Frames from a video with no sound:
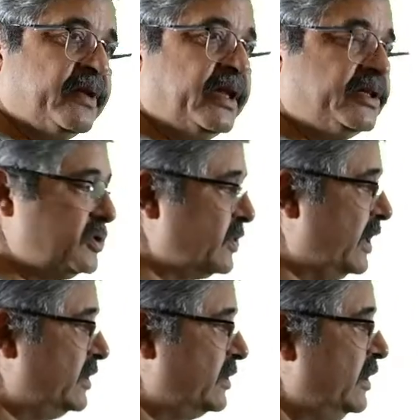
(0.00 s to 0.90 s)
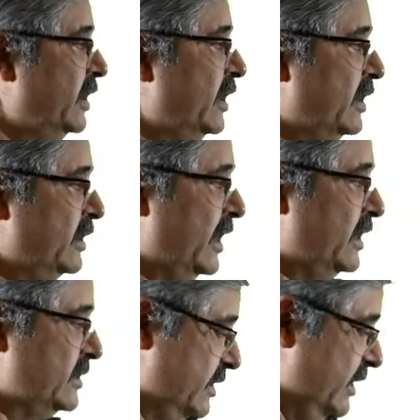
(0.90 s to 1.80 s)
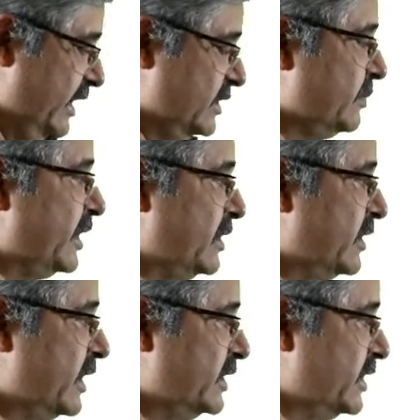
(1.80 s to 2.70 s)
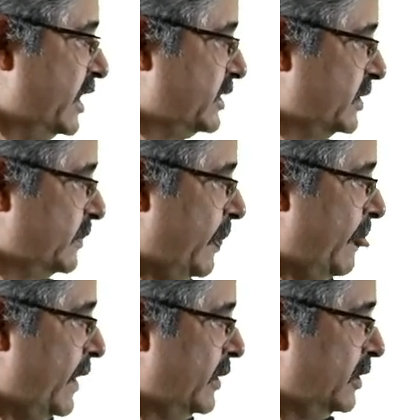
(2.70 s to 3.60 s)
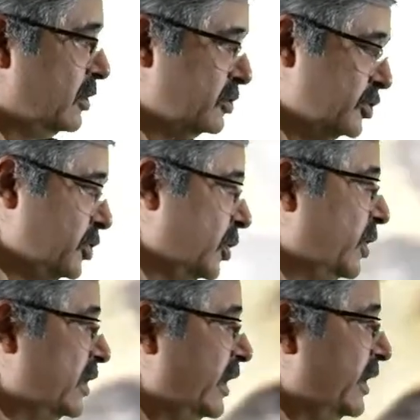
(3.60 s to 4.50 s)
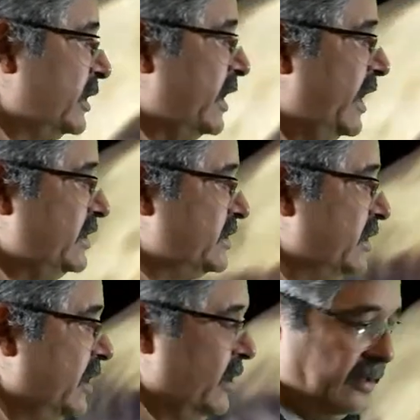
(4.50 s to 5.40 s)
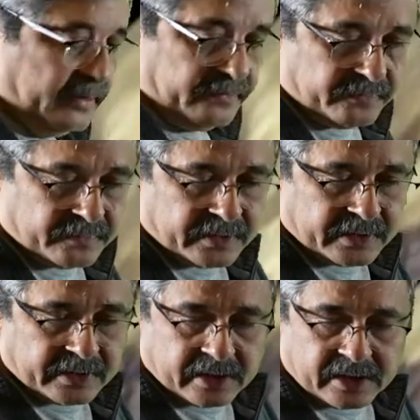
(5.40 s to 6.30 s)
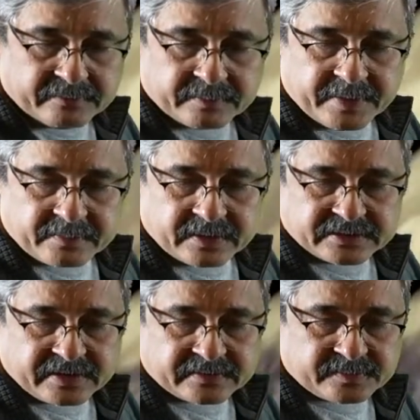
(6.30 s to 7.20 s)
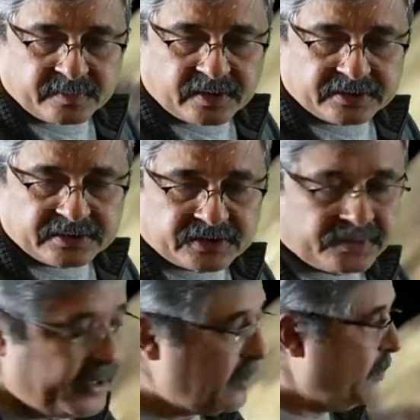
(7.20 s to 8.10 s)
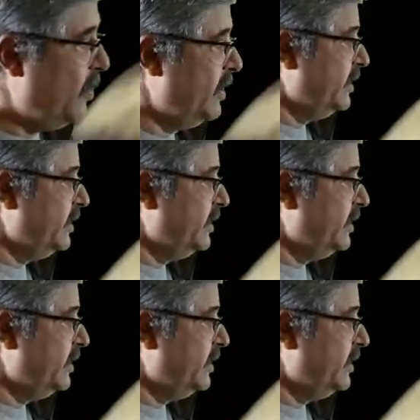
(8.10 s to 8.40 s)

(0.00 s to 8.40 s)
edges together, there's less mitral regurgitation. To show you a clinical case, I will make myself smaller just to make a point